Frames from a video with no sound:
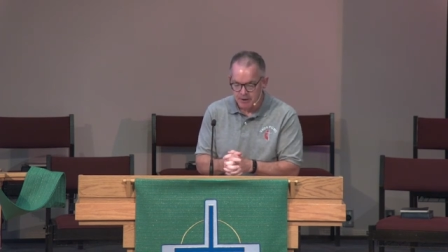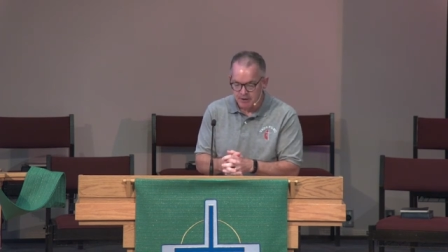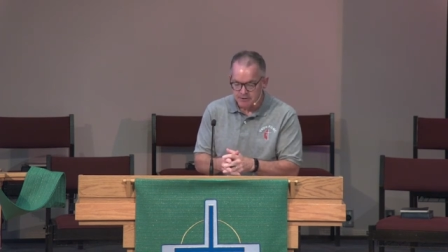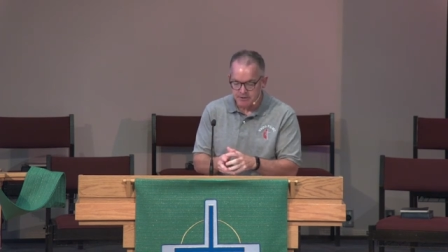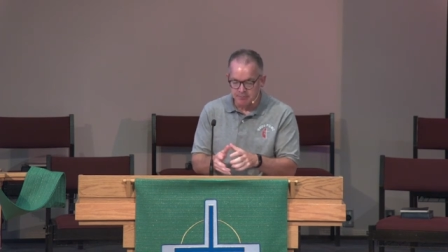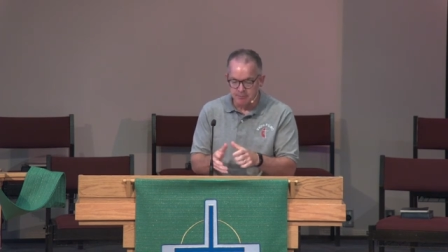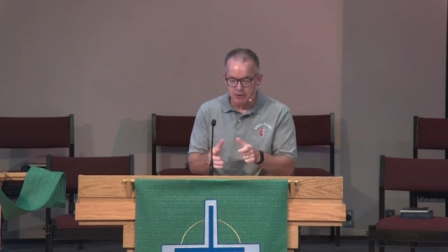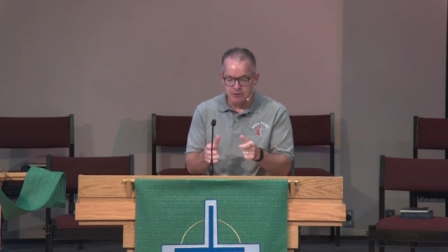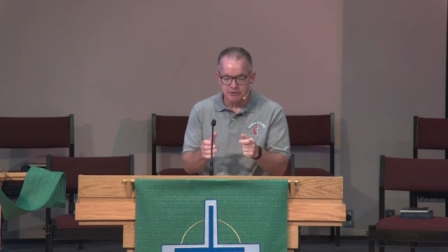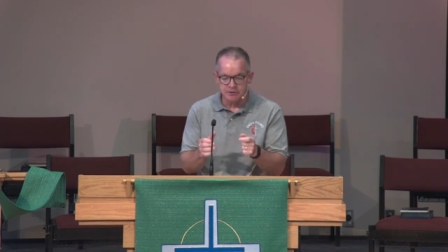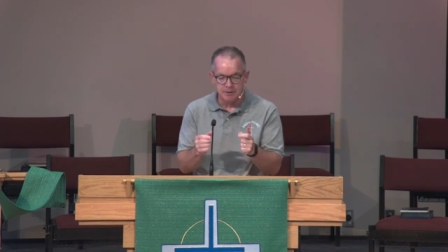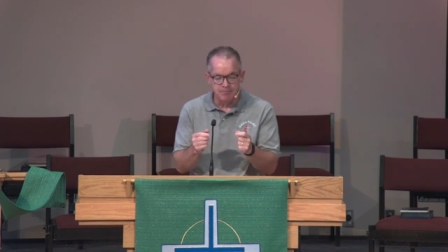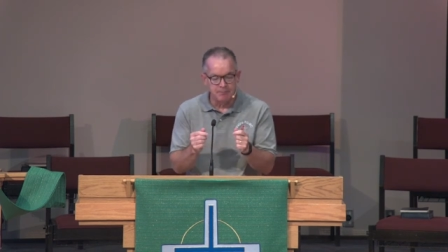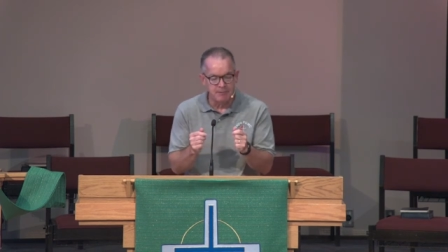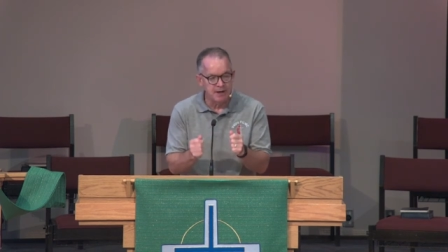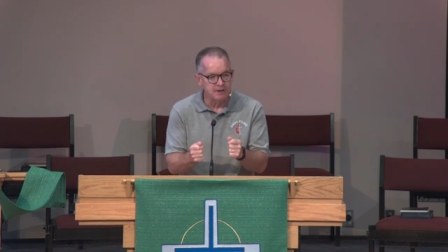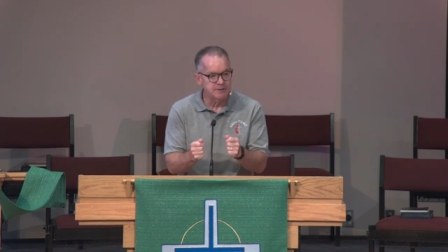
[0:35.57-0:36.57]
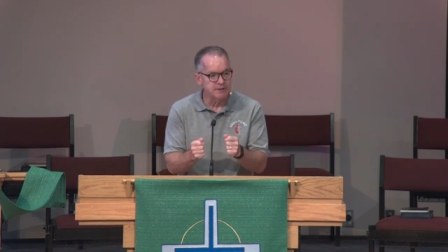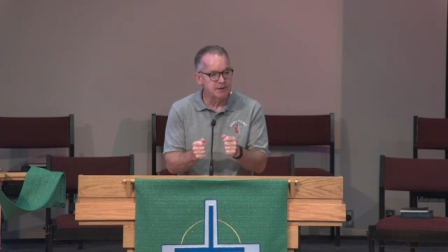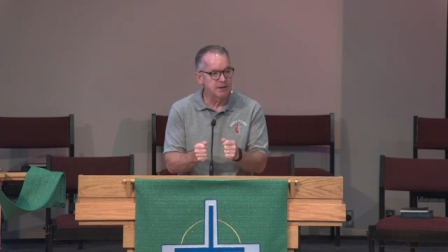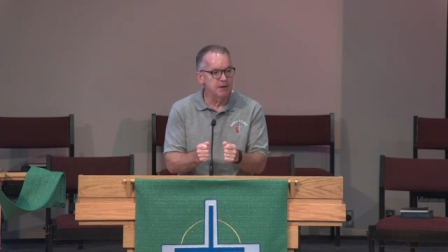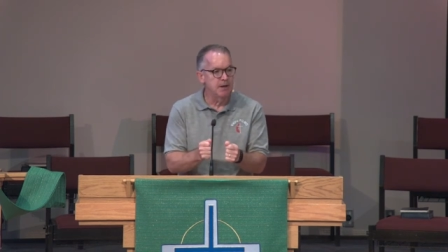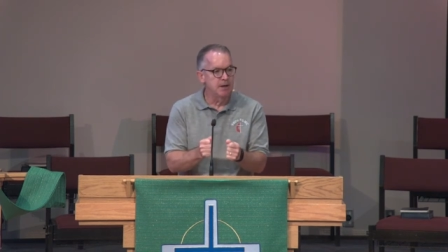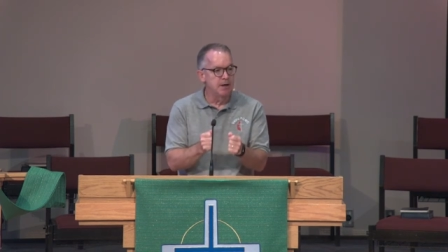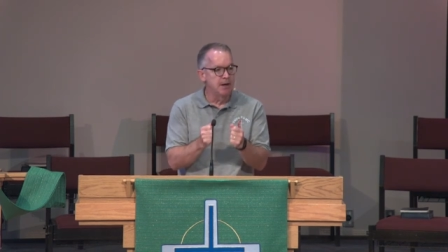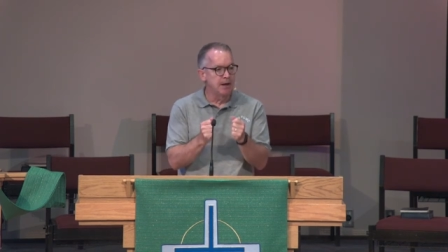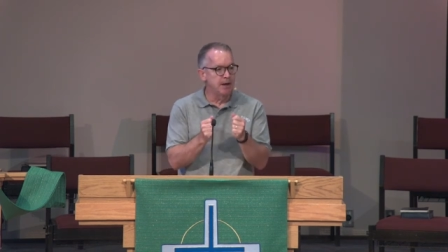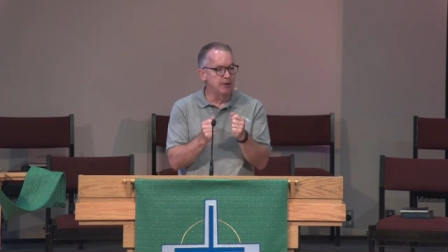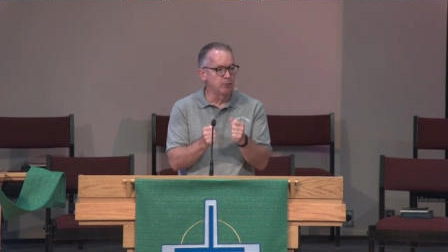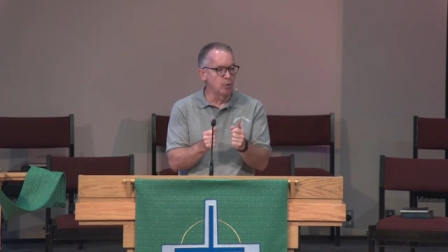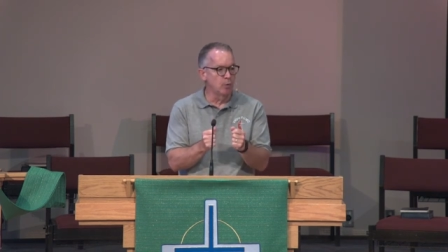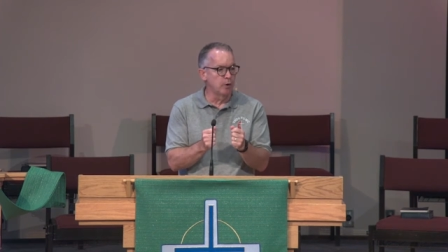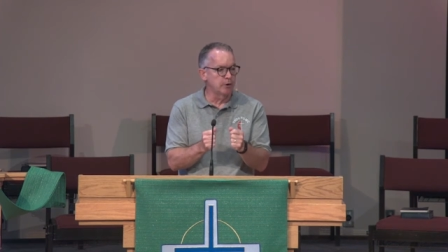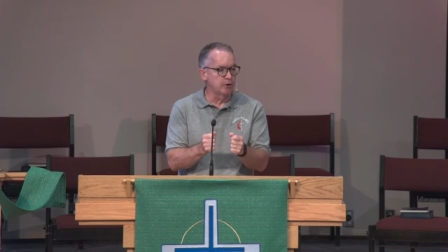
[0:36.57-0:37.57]
the most amazing
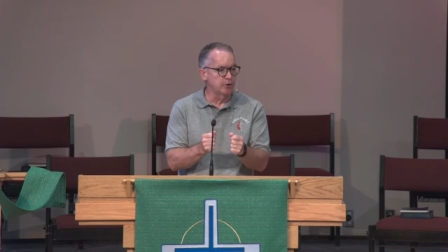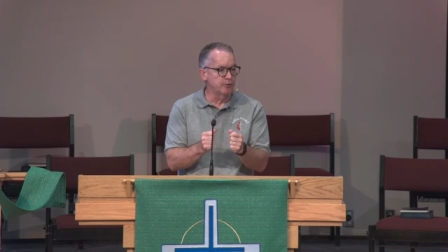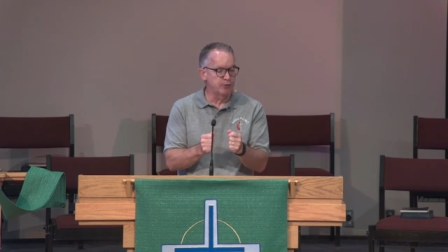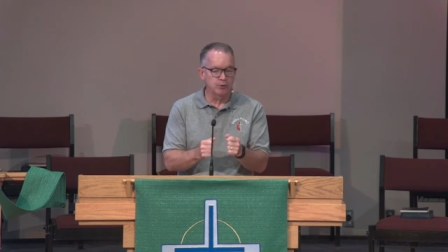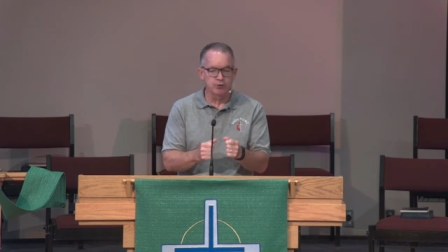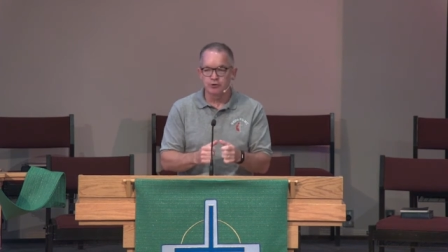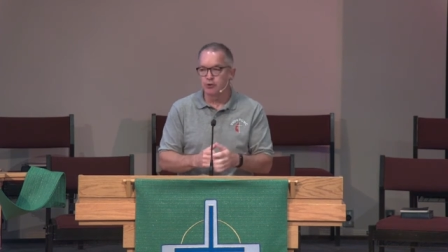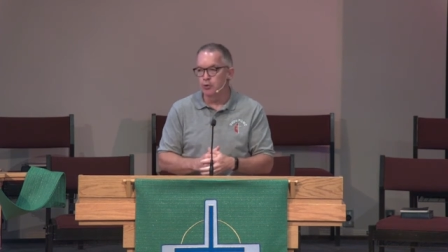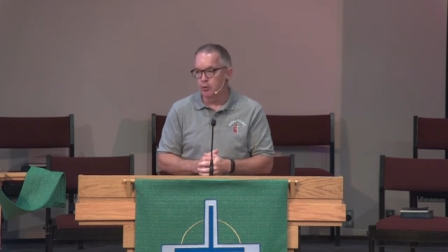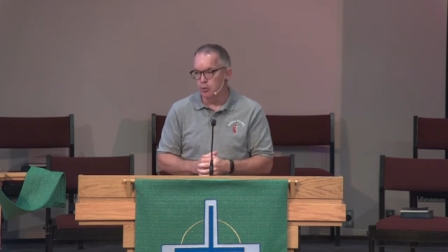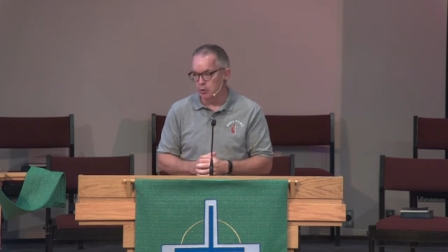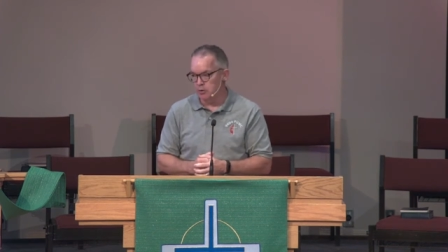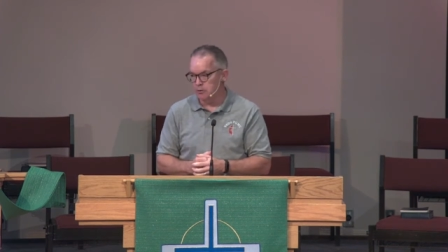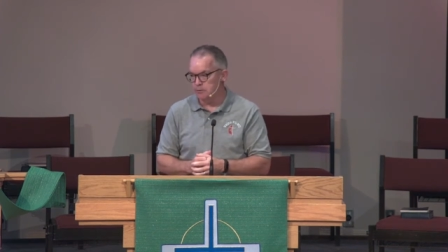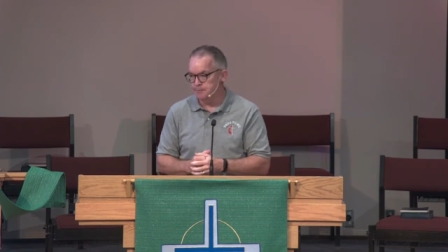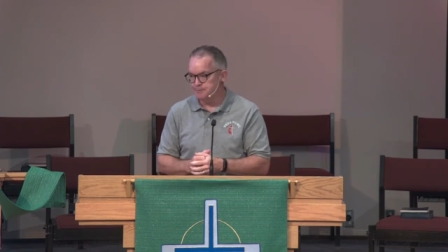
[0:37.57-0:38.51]
and wonderful tool